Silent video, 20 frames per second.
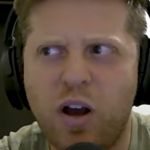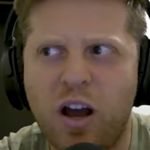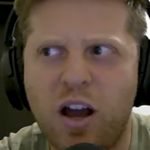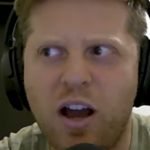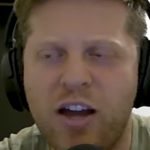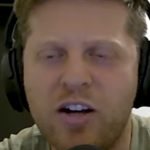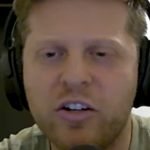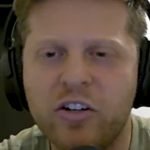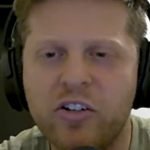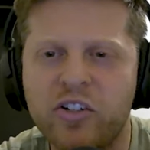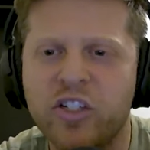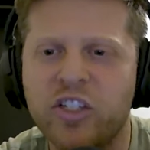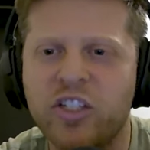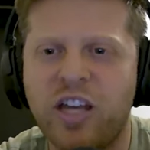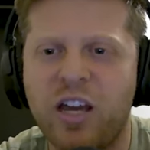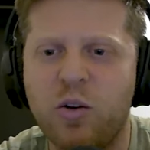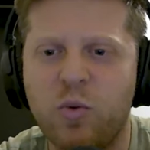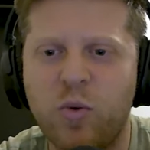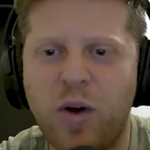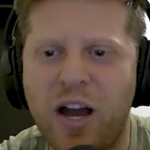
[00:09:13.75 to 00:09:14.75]
I don't
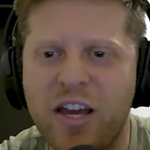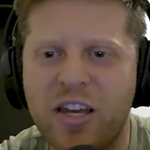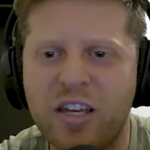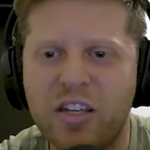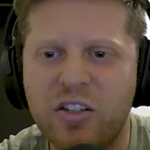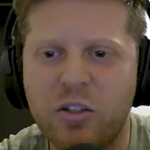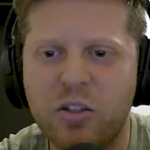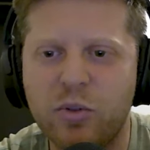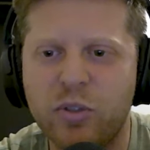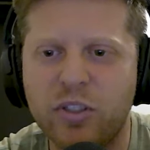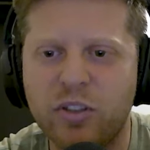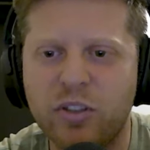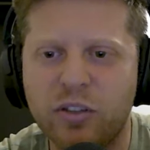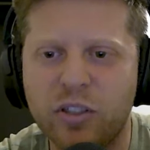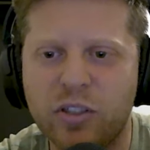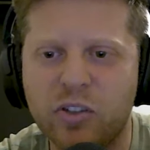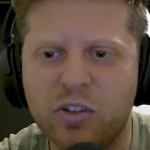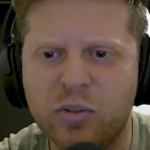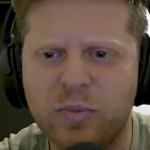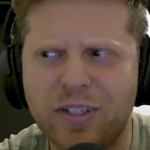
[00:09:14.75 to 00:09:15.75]
understand why you would do
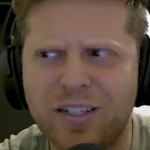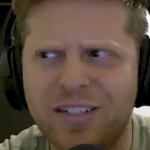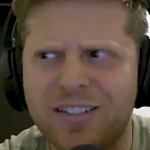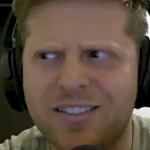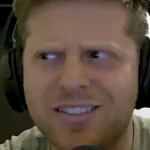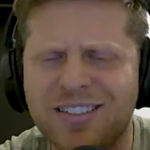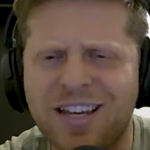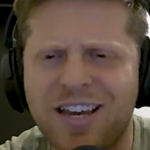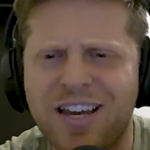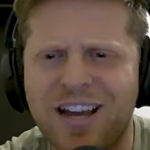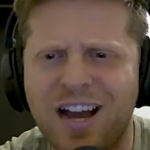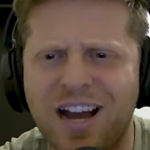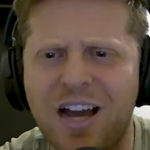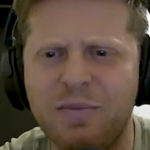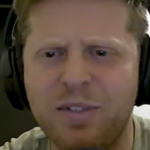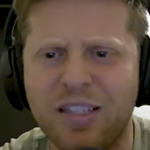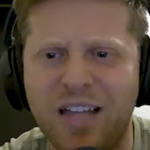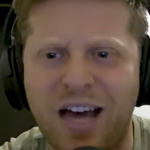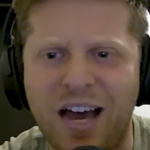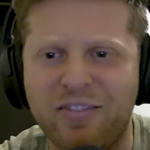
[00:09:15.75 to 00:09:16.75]
this for me. And I was like, I'm
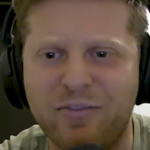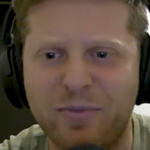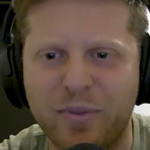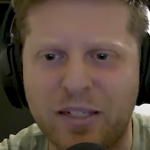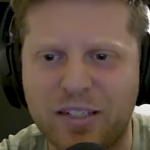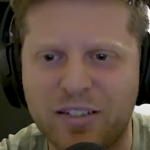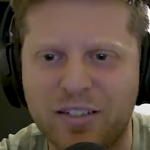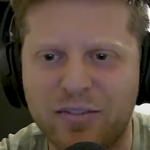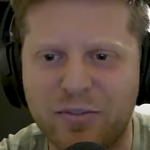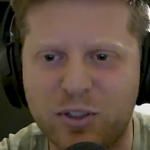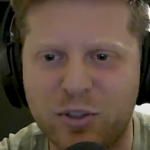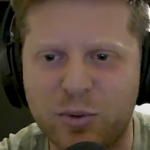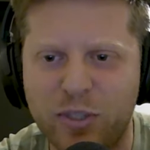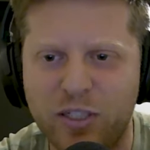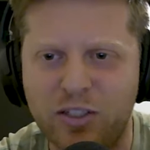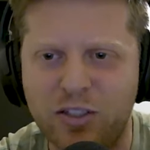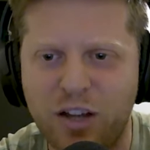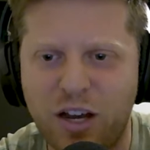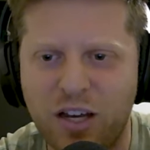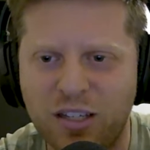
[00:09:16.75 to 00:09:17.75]
alive because of you. What are
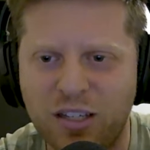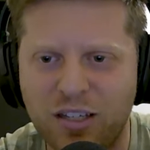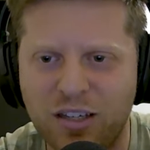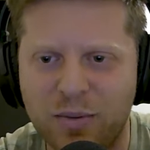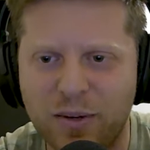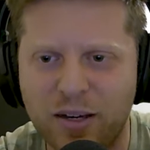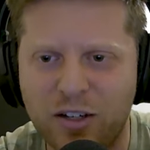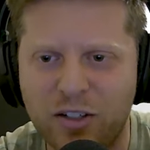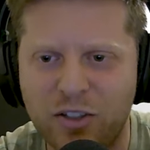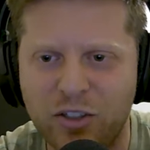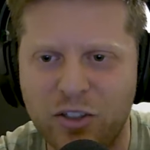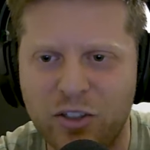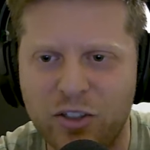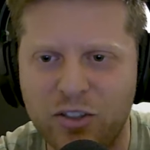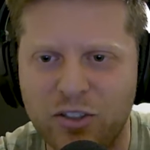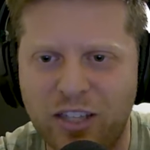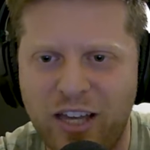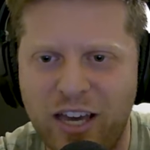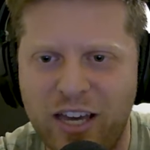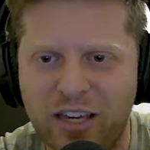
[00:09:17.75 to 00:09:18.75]
you talking about?
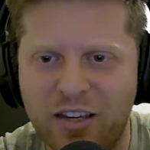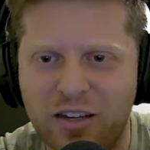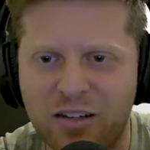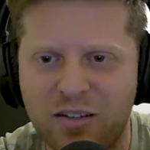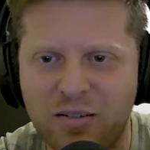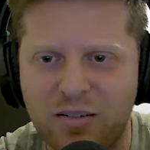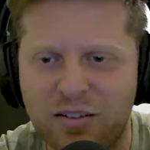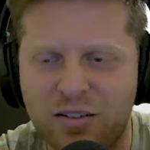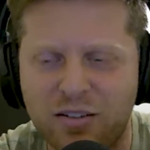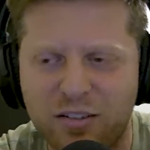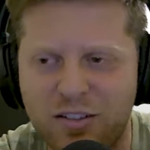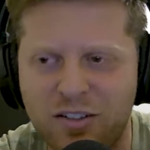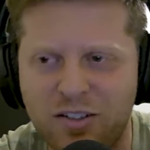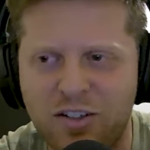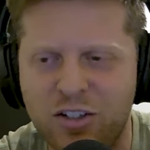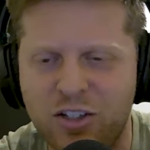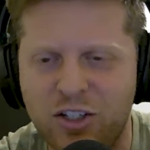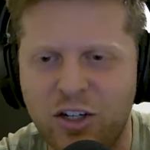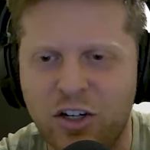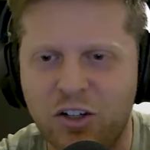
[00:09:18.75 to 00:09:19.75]
You're like,
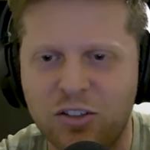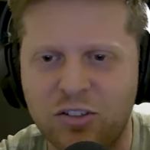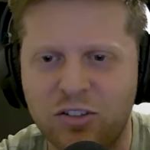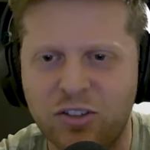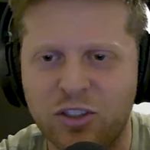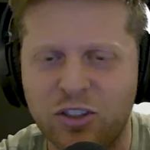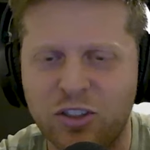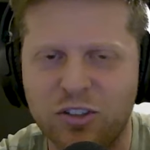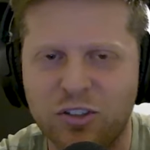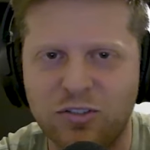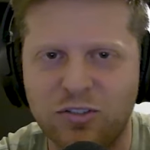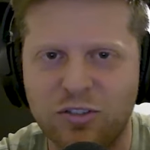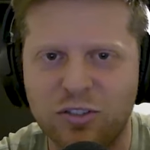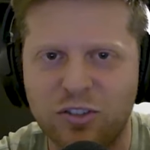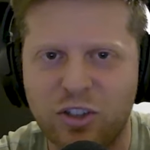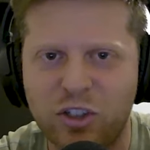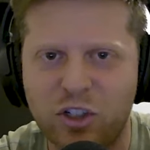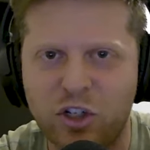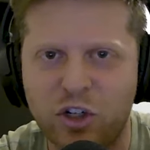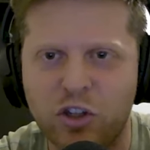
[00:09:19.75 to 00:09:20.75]
you know, you're
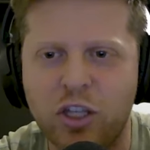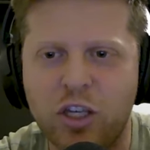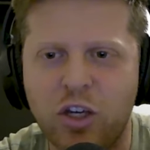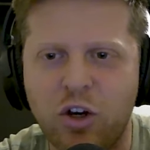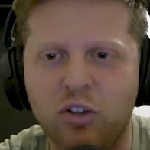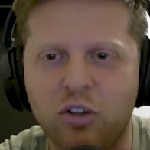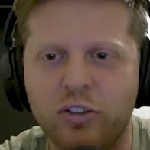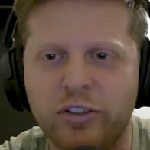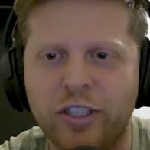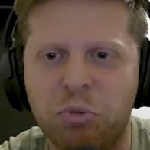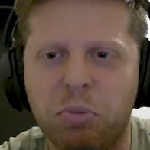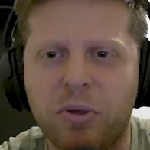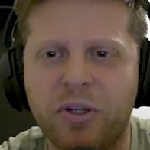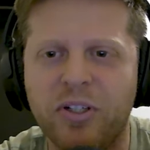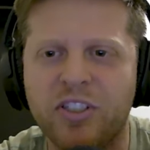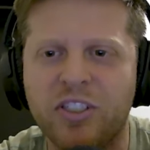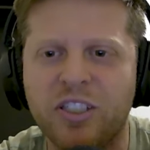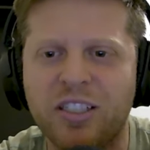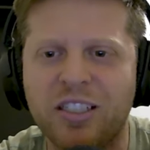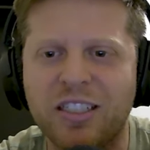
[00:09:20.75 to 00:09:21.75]
the only
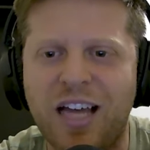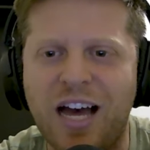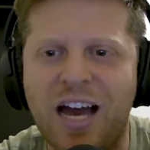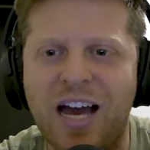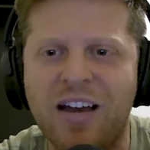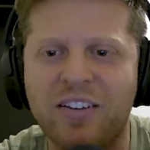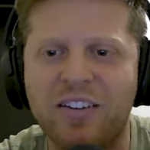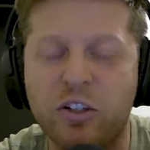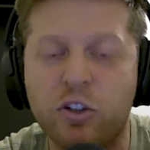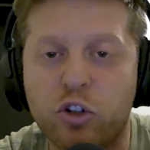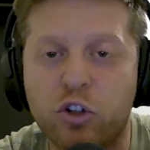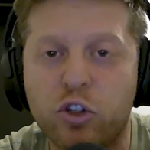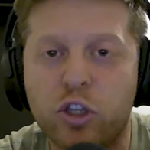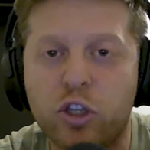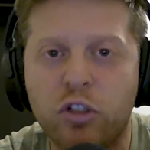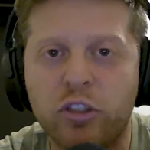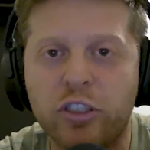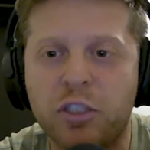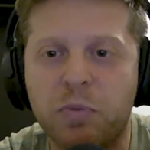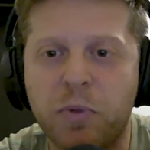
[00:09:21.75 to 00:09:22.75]
person alive. You're the
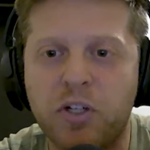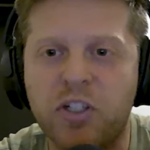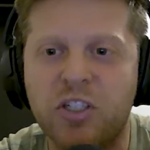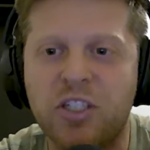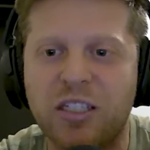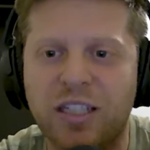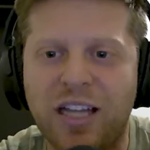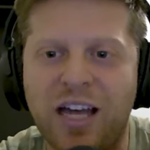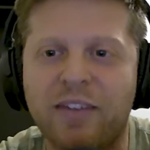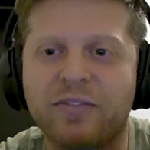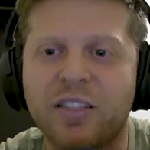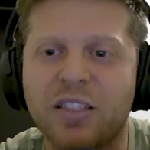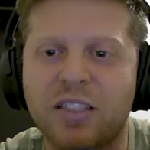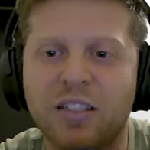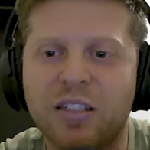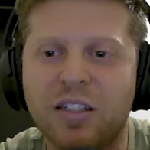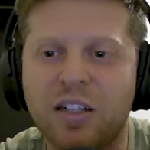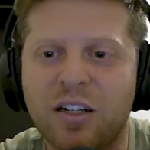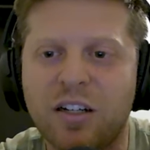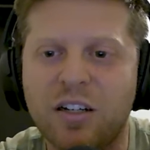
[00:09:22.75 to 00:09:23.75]
oldest person left.
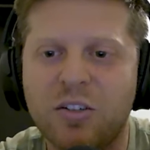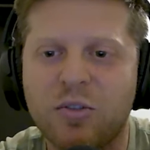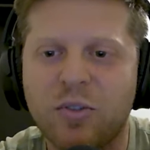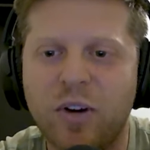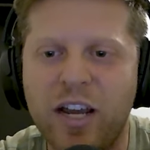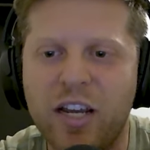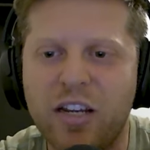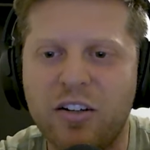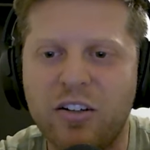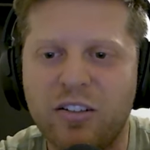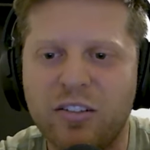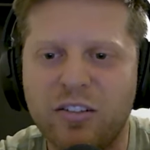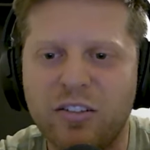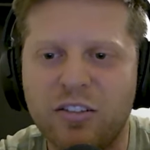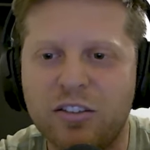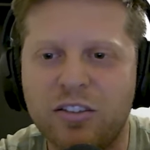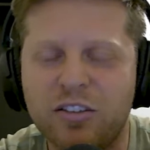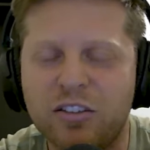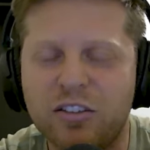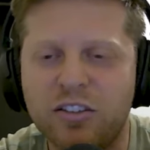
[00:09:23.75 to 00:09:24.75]
Right?
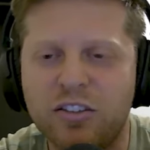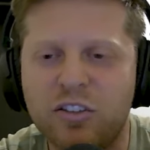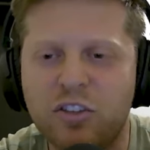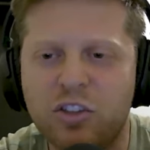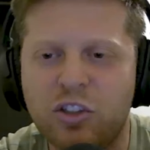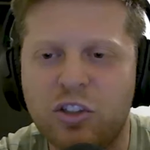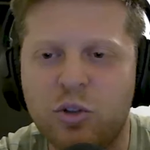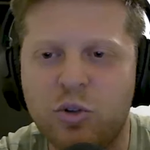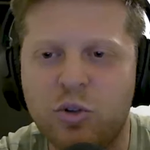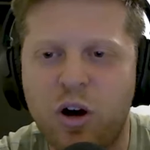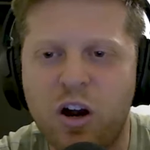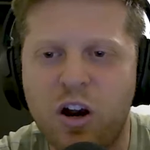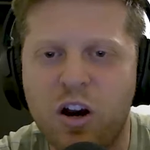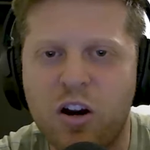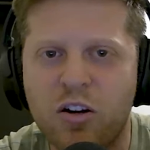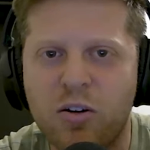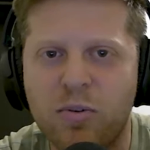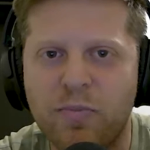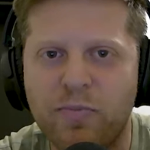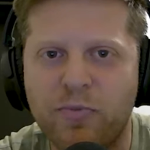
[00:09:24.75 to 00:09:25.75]
You
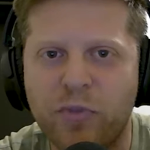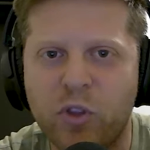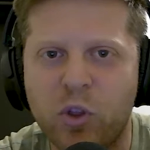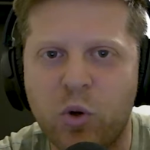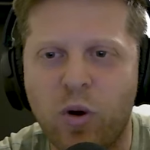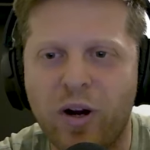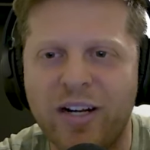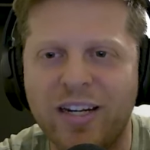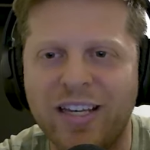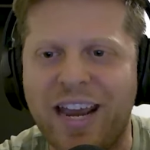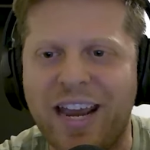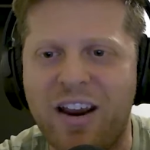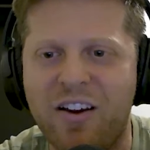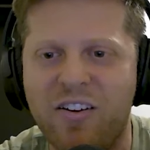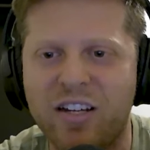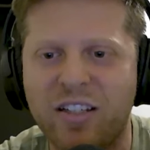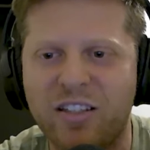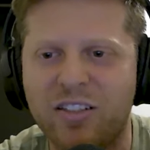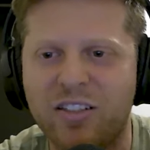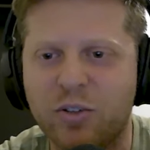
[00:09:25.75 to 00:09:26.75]
are the one
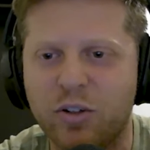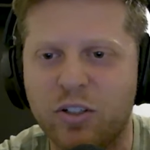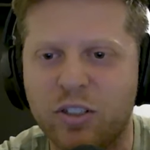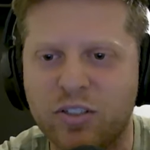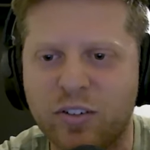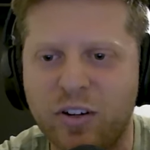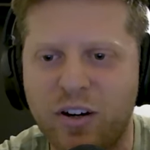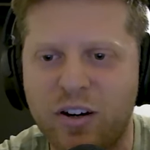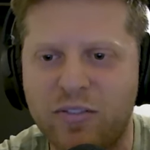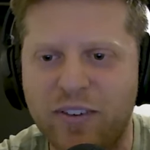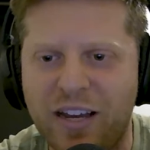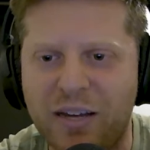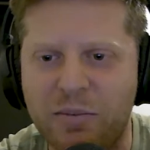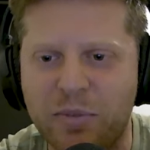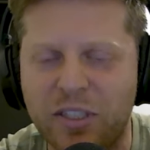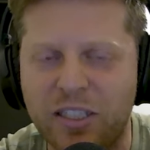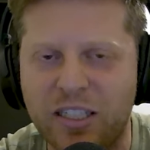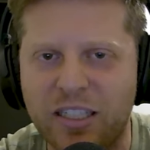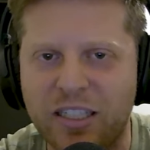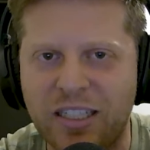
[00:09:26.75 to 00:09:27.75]
carrying the torch for our family.